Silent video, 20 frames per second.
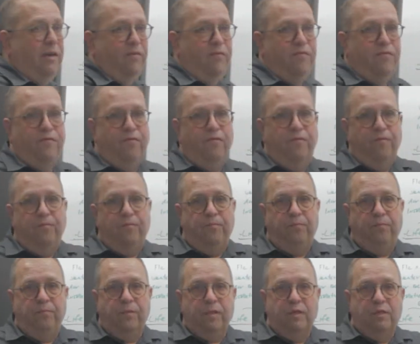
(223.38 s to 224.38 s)
gives
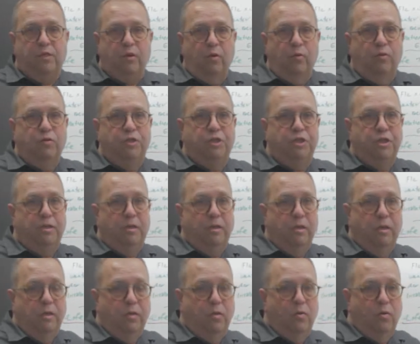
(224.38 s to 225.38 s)

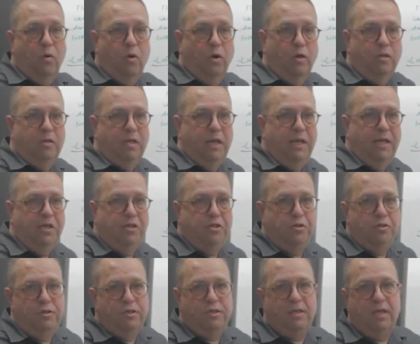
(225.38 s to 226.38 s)
solution to all the
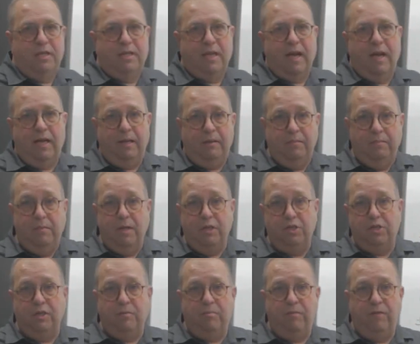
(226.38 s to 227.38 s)
issues that I
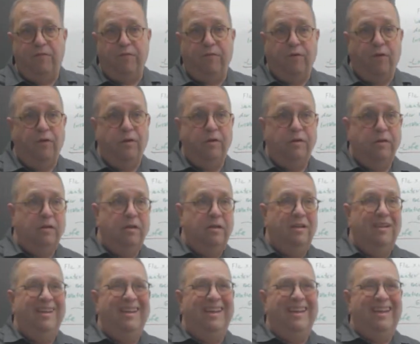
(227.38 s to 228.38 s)
mentioned before
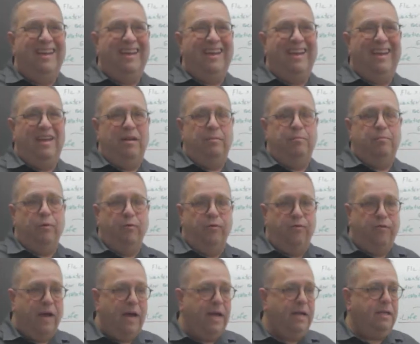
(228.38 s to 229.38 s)
and
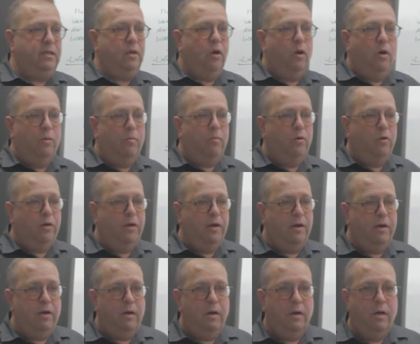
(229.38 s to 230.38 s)
provide the
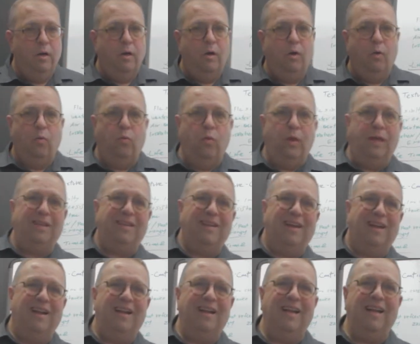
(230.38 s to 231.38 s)
homeowner with
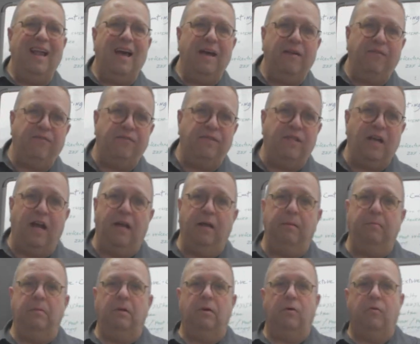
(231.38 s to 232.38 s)

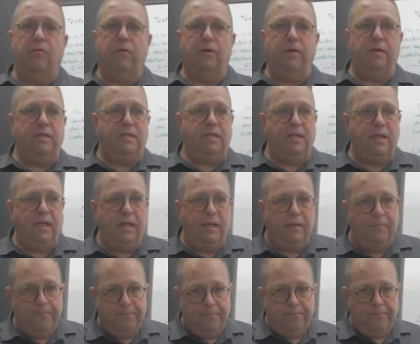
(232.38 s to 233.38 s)
lifetime
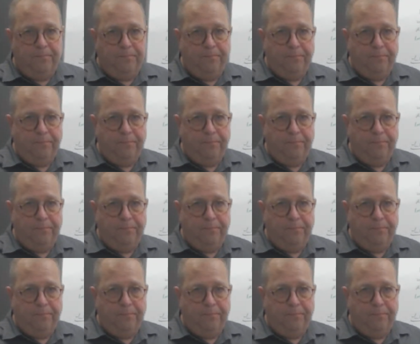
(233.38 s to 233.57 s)
warranty